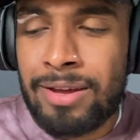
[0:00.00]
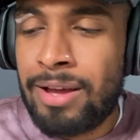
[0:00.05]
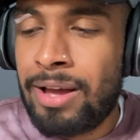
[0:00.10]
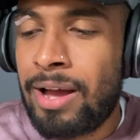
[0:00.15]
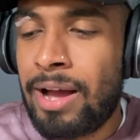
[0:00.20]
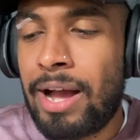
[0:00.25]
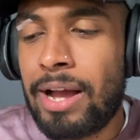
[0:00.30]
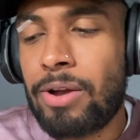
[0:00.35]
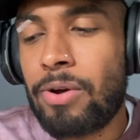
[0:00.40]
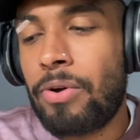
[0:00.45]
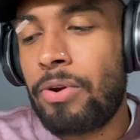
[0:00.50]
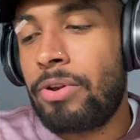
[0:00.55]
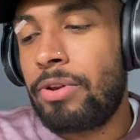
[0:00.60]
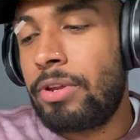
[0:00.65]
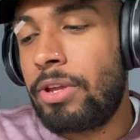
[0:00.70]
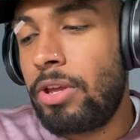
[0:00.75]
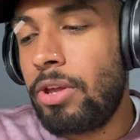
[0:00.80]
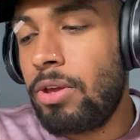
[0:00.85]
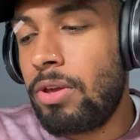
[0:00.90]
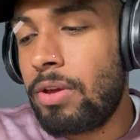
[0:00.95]
Hang on,
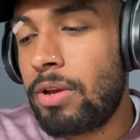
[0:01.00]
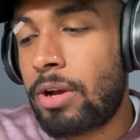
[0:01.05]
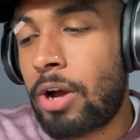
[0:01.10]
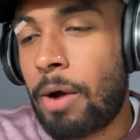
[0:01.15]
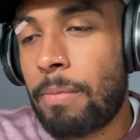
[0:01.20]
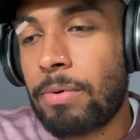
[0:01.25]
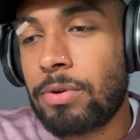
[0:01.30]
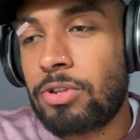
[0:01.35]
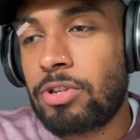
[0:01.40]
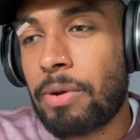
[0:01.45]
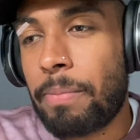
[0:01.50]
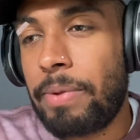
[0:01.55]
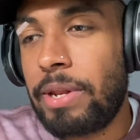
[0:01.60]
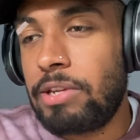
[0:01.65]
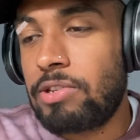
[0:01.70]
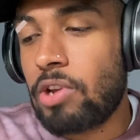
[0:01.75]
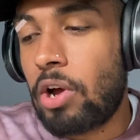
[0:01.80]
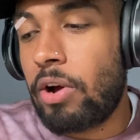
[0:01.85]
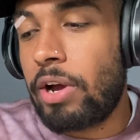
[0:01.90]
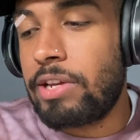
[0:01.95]
come on. Some of
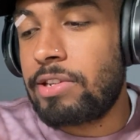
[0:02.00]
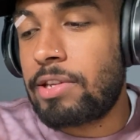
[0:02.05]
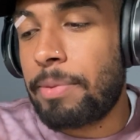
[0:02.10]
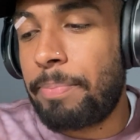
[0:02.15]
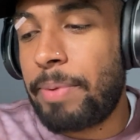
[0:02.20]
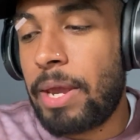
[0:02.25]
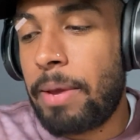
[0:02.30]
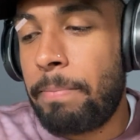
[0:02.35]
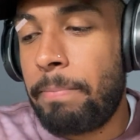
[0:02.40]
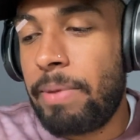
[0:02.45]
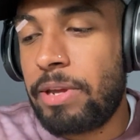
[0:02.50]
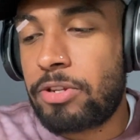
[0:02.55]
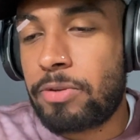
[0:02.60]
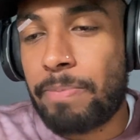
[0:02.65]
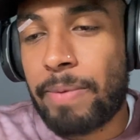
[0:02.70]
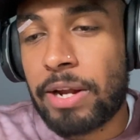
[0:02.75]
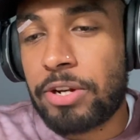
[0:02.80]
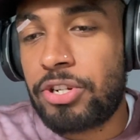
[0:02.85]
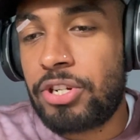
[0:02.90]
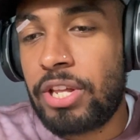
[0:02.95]
these artists are being
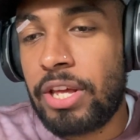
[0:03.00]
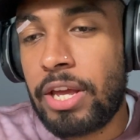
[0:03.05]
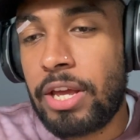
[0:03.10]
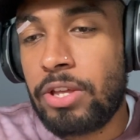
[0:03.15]
mismatched here.